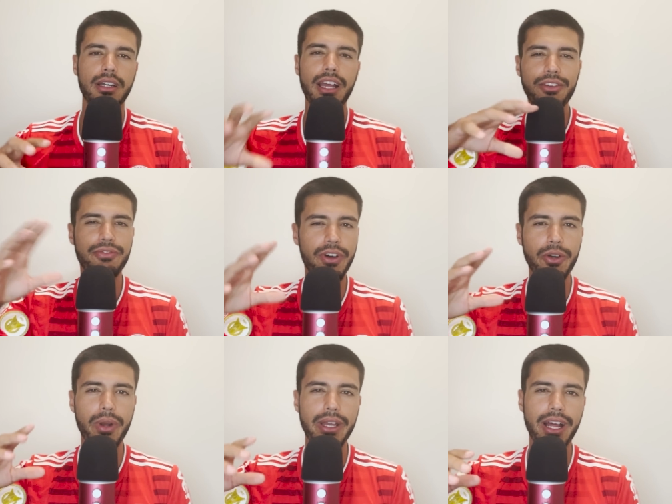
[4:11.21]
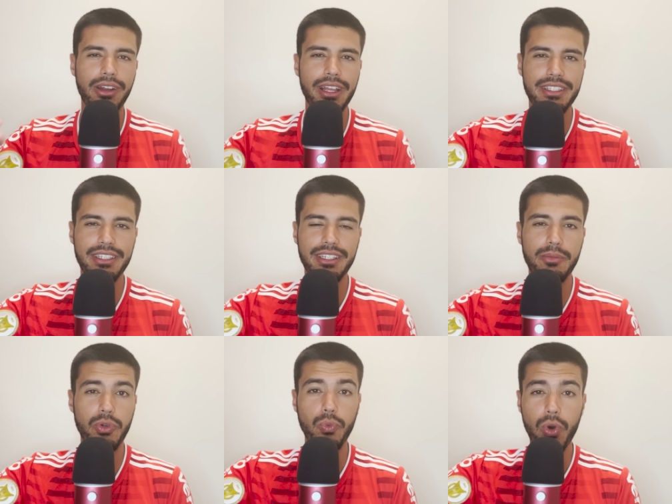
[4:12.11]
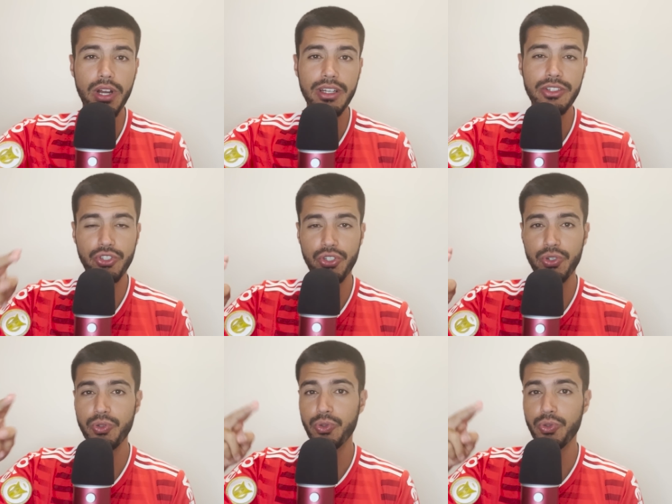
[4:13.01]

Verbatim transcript: Kind of fun, right? How lesson number one, two,